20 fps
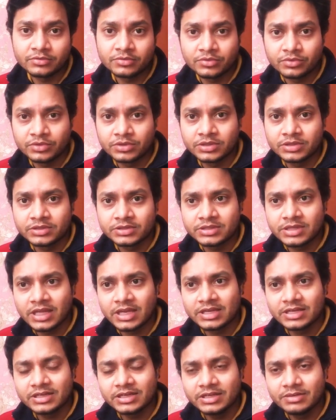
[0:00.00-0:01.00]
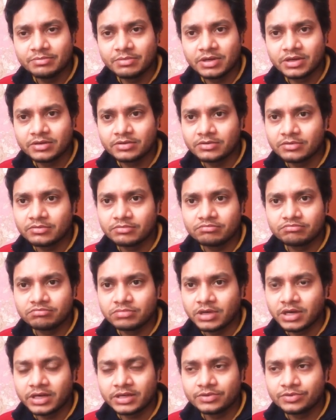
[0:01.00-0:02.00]
good salary, but
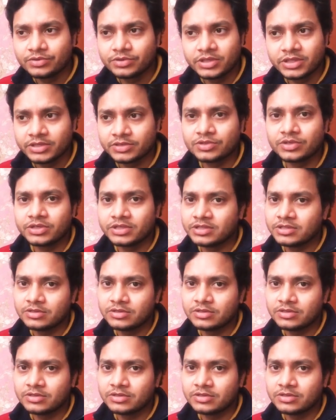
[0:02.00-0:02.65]
I don't think so.